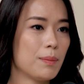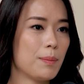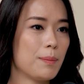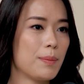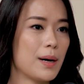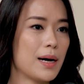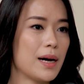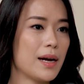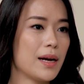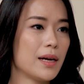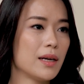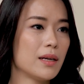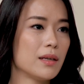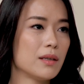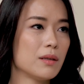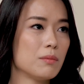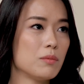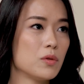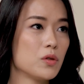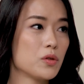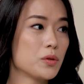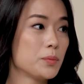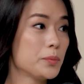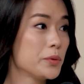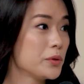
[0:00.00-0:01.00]
by the
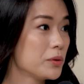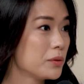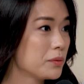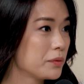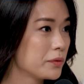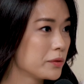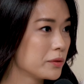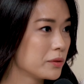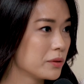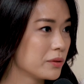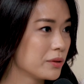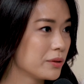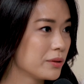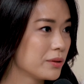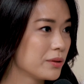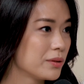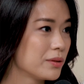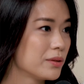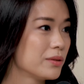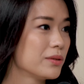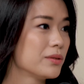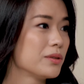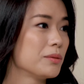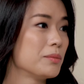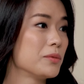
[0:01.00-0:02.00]
most
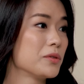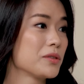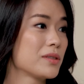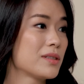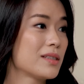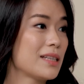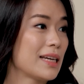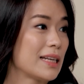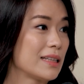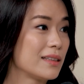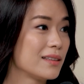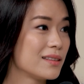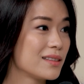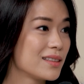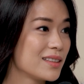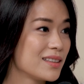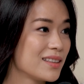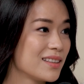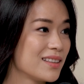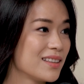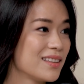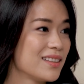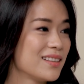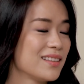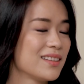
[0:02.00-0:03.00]
beautiful, the most
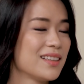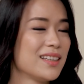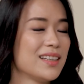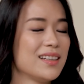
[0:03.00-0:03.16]
talented,